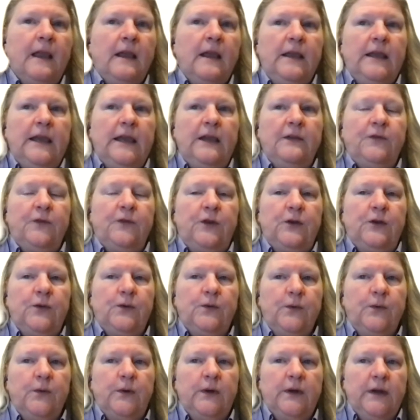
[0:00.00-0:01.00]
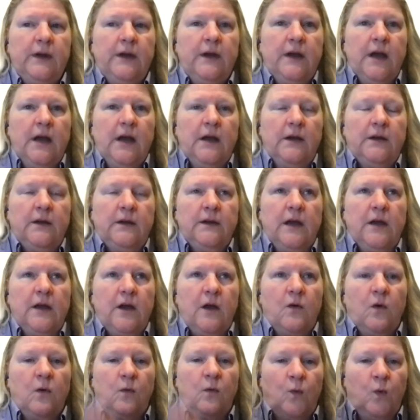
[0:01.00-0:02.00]
If you
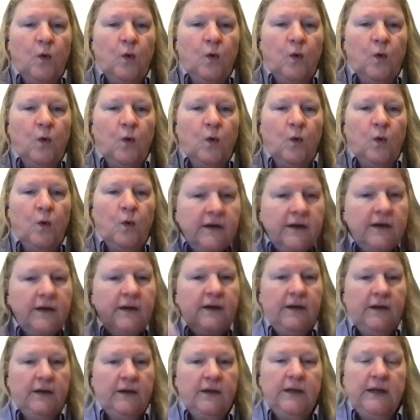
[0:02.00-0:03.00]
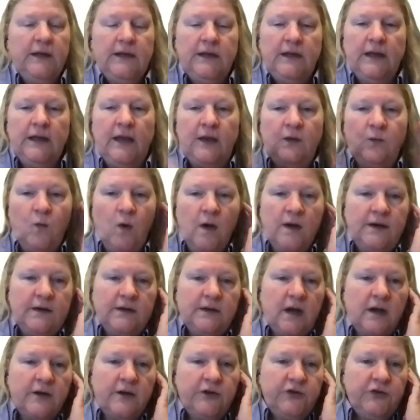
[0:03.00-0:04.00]
work in one
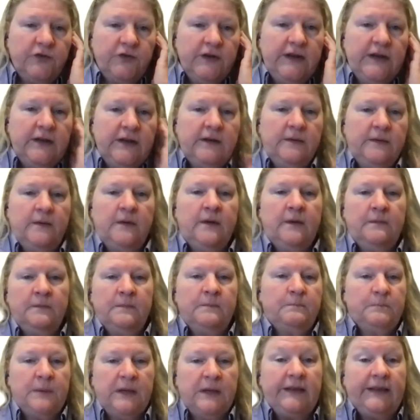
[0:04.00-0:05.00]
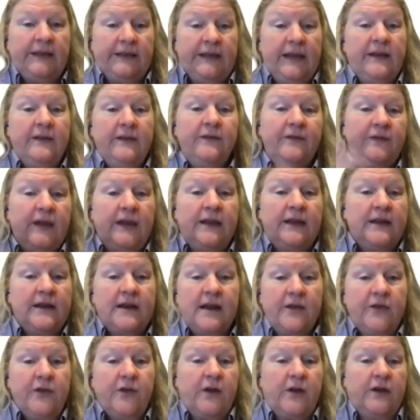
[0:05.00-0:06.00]
country but live in
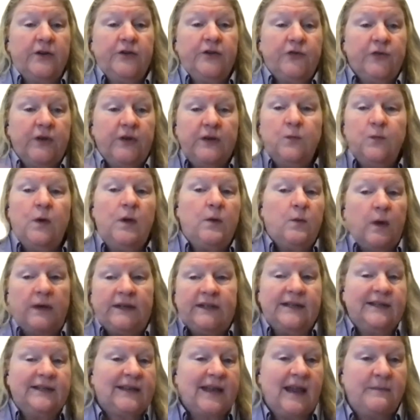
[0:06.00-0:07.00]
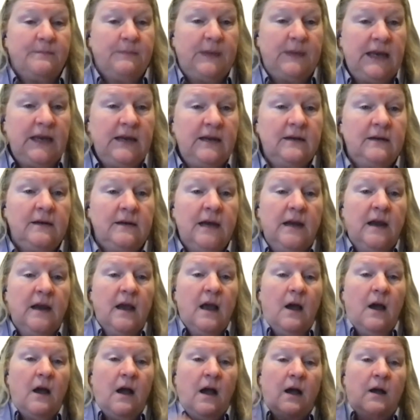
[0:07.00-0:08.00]
another country, well, what does that mean?
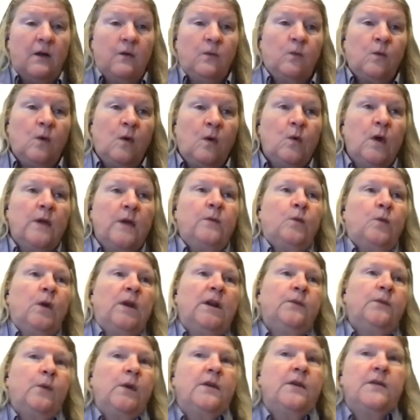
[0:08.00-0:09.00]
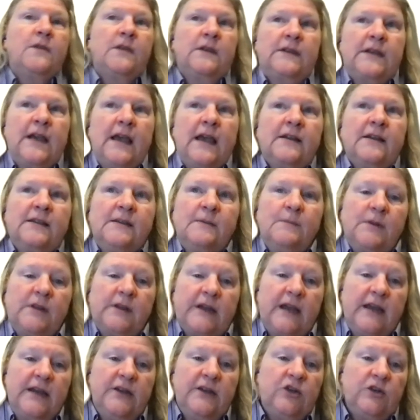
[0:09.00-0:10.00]
What are the tax
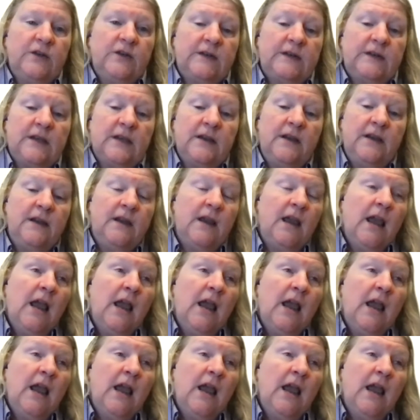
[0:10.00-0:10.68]
implications? The